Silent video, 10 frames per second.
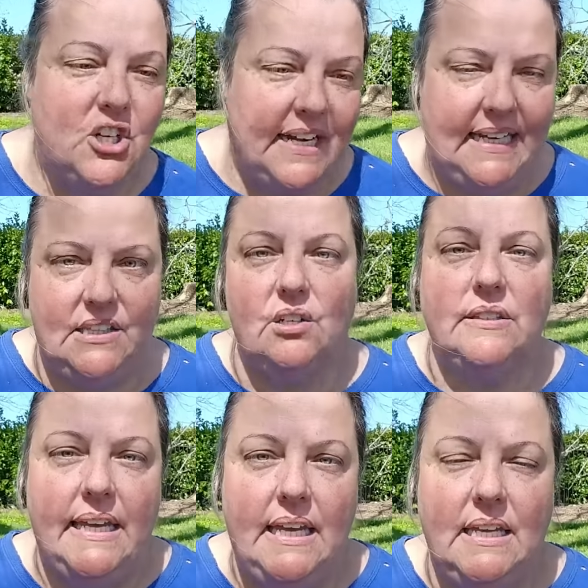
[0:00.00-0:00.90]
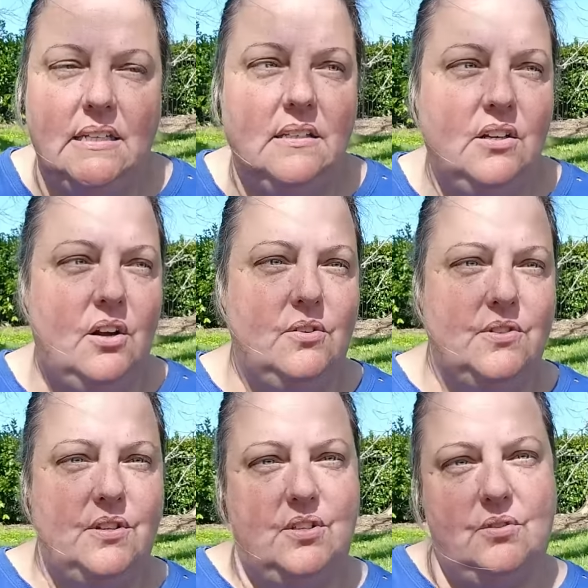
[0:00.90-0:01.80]
you gotta get there late, you know,
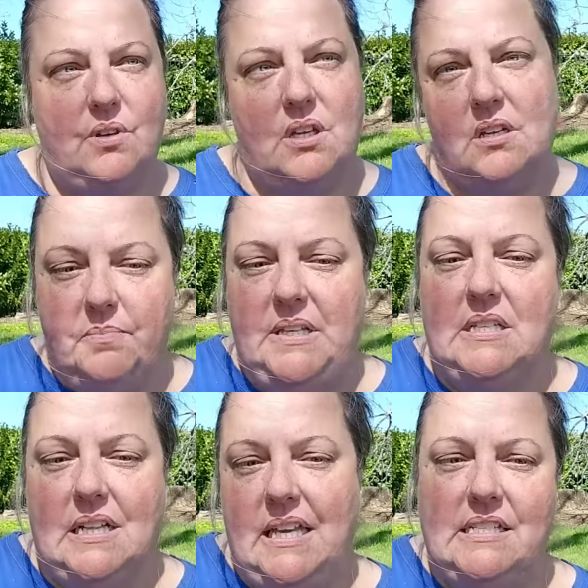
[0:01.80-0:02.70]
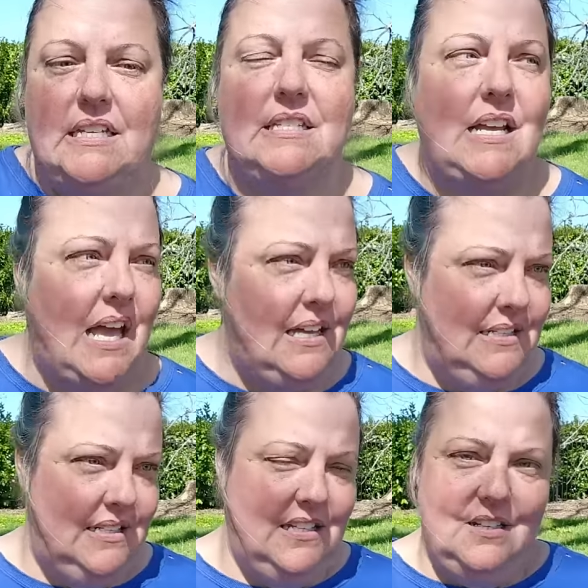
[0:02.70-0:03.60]
so that you can be clandestine
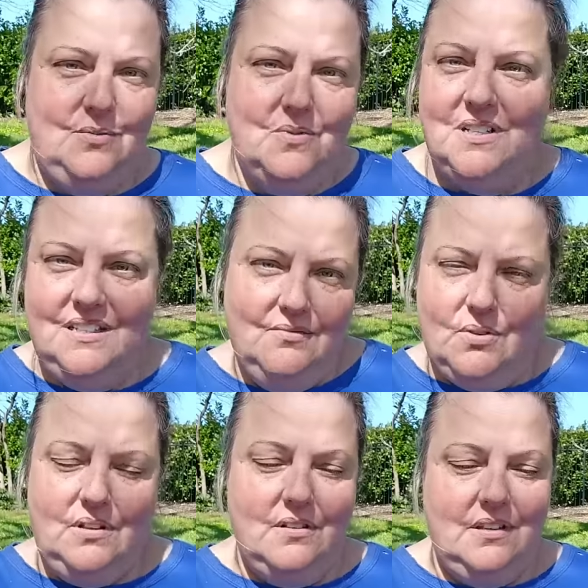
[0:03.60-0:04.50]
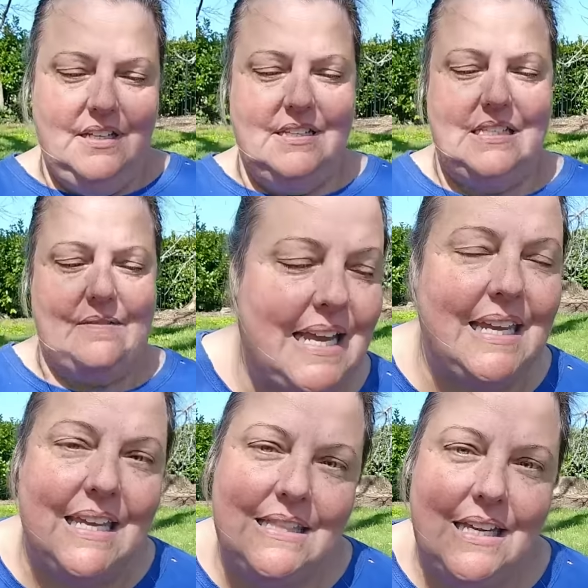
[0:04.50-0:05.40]
and then you wanna leave real early and stuff. I
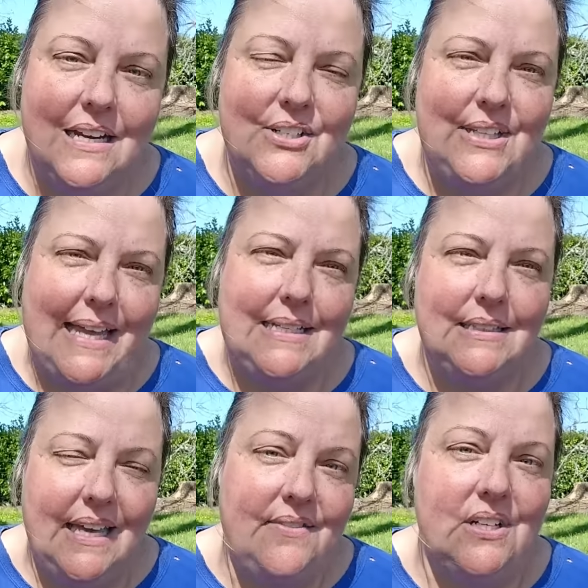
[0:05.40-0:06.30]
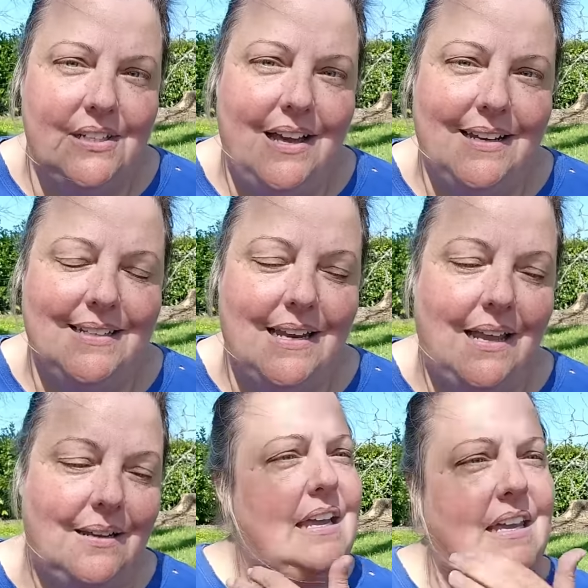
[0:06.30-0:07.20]
get there like 11 o'clock at
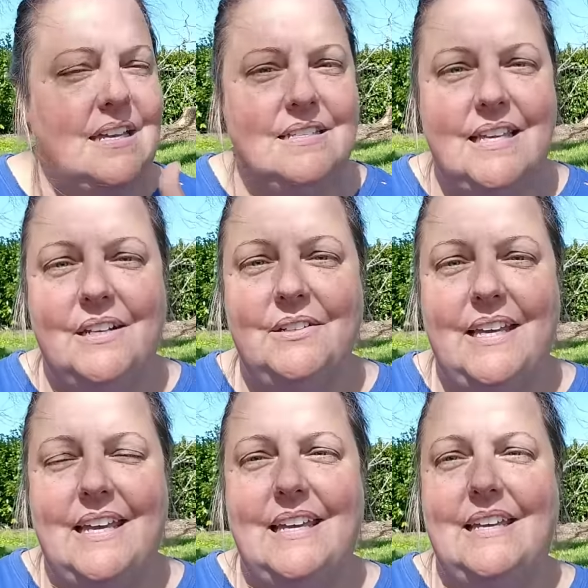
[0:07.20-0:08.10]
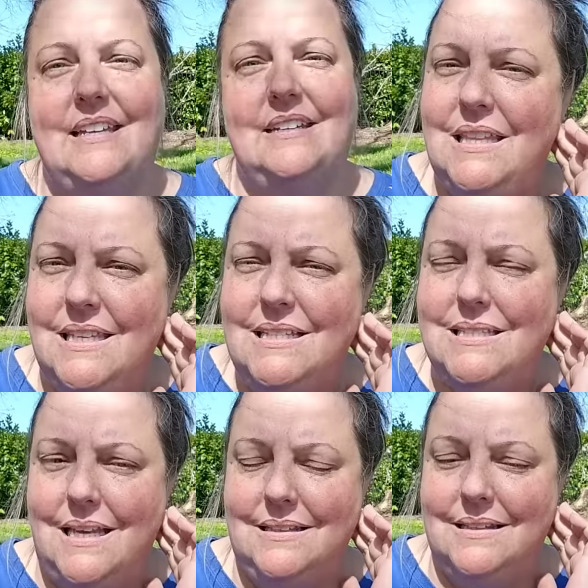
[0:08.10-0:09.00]
night. I get settled in and then
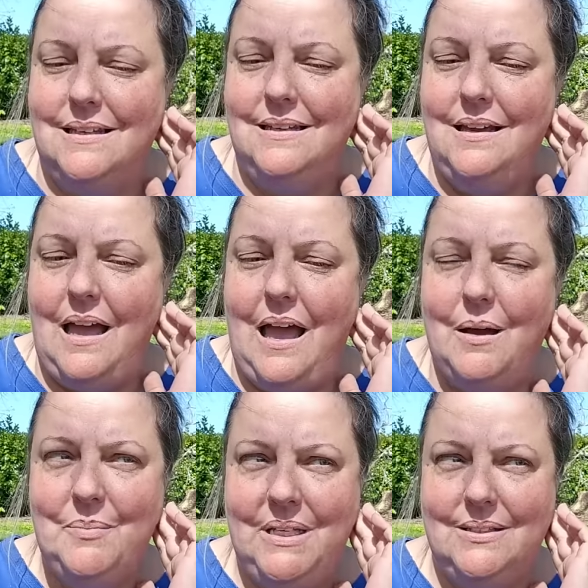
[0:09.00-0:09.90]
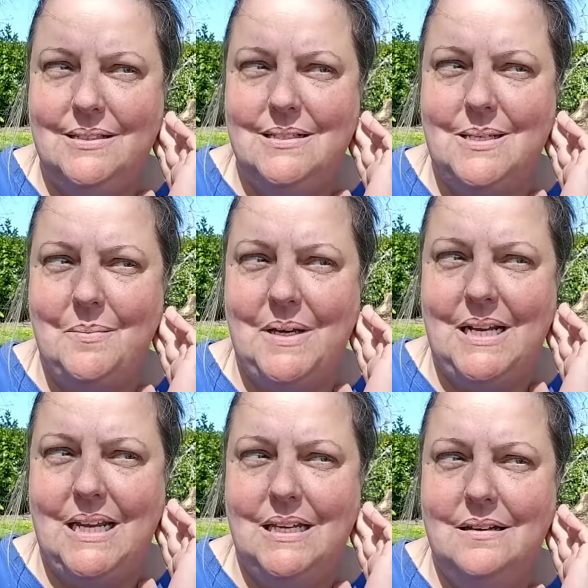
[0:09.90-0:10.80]
suddenly I'm hearing
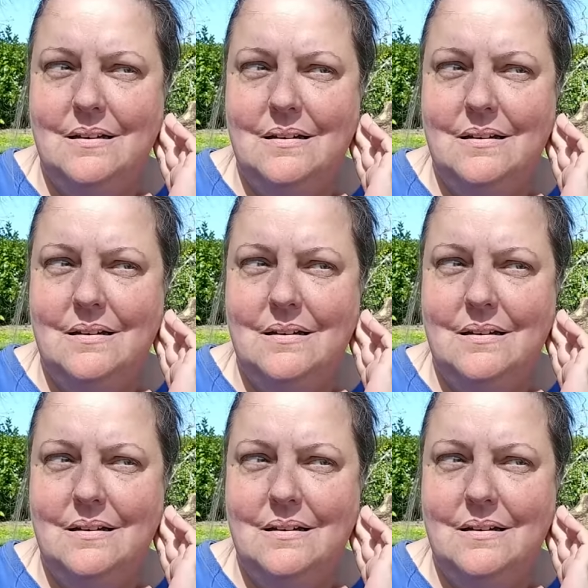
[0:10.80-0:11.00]
somebody